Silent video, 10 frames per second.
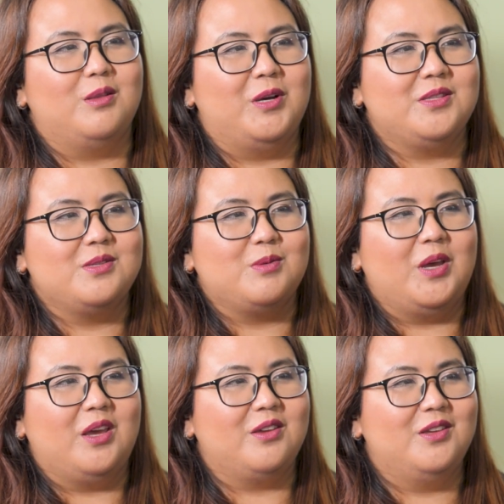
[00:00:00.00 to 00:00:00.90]
the punters are
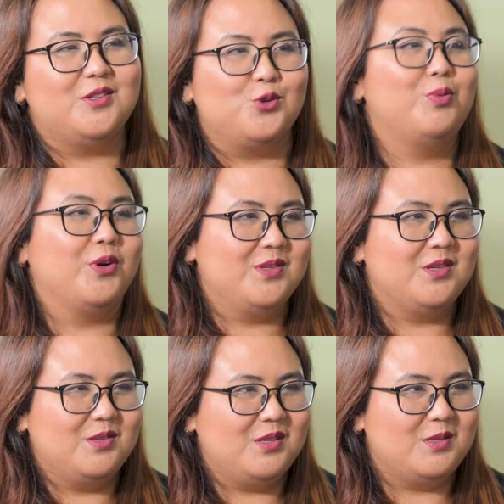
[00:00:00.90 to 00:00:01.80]
back, exuberance
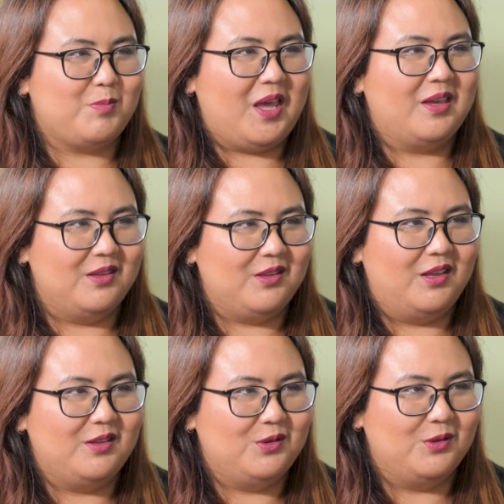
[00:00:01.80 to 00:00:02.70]
is back
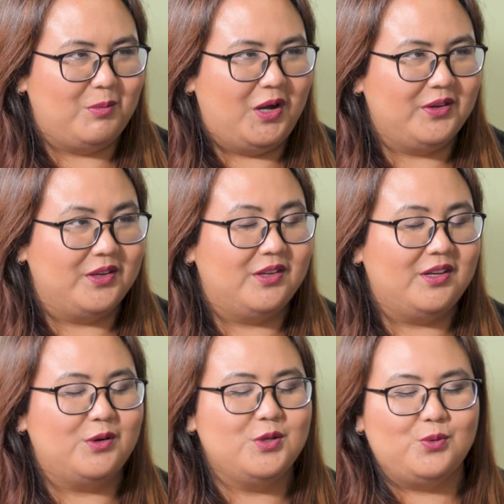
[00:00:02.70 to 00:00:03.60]
into the market. And
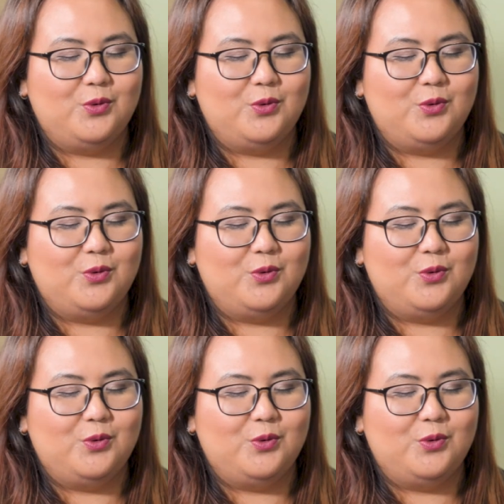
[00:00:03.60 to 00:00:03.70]
now as